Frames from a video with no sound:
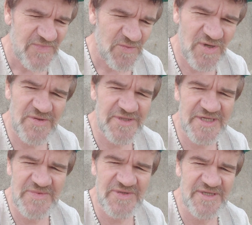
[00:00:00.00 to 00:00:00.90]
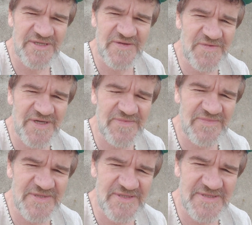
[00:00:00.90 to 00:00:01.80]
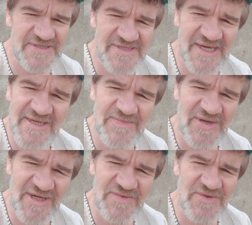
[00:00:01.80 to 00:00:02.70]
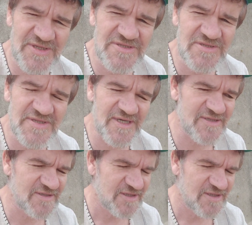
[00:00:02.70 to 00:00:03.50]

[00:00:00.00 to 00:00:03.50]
Why would anybody in their right sane mind want to do that?